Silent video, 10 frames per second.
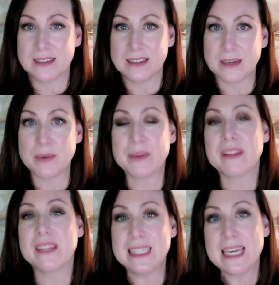And when we're
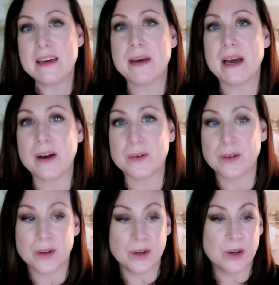thinking about,
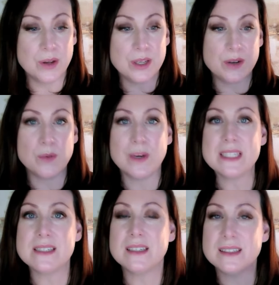you know,
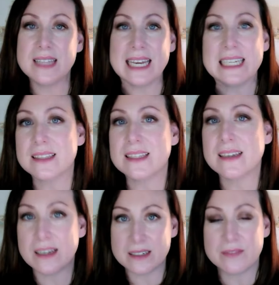what's the light at the
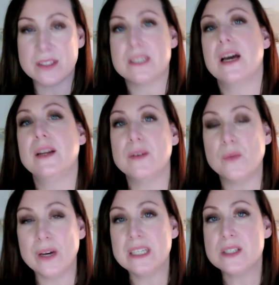end of the tunnel?
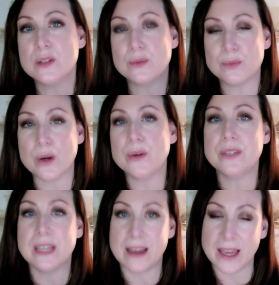What is the
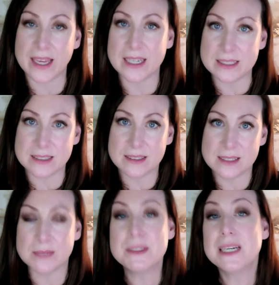road ahead?
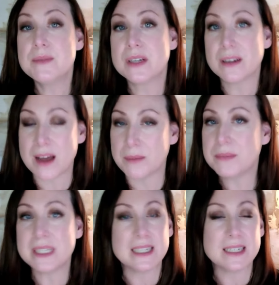Sometimes our
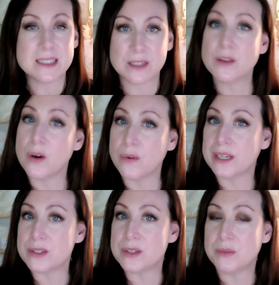company isn't
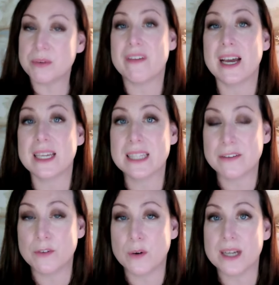going to provide that
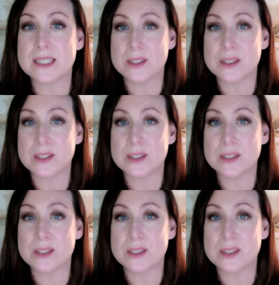for us.